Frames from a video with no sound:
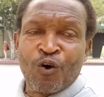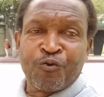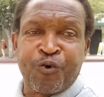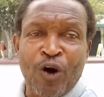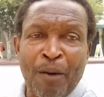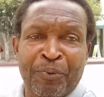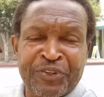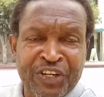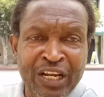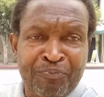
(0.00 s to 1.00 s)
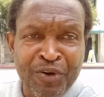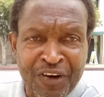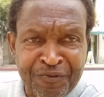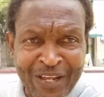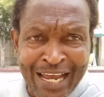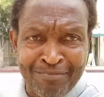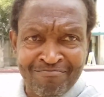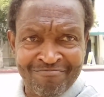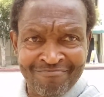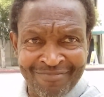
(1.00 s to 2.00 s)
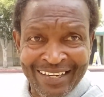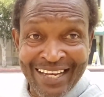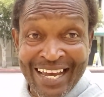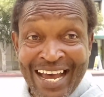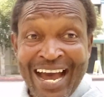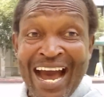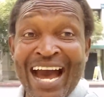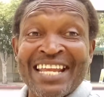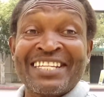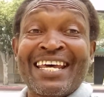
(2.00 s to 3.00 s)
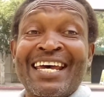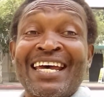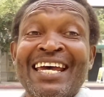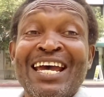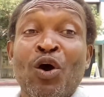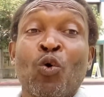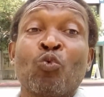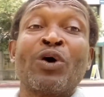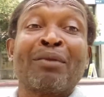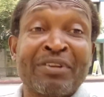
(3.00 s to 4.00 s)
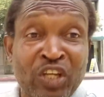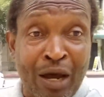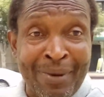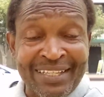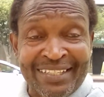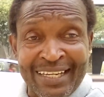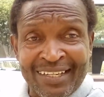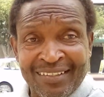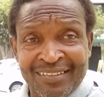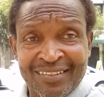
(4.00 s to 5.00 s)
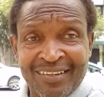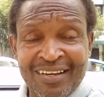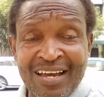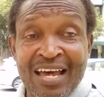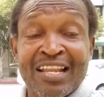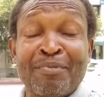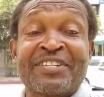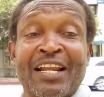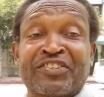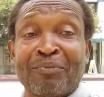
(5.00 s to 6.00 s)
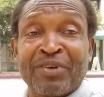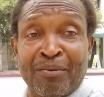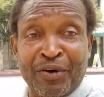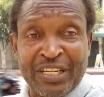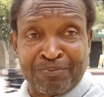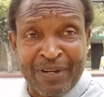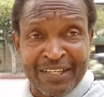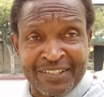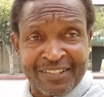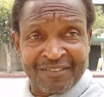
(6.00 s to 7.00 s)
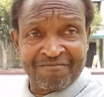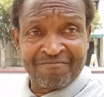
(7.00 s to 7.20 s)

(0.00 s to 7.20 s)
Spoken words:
for a particular period of time, and they will be tormented. Let me tell you something about this place.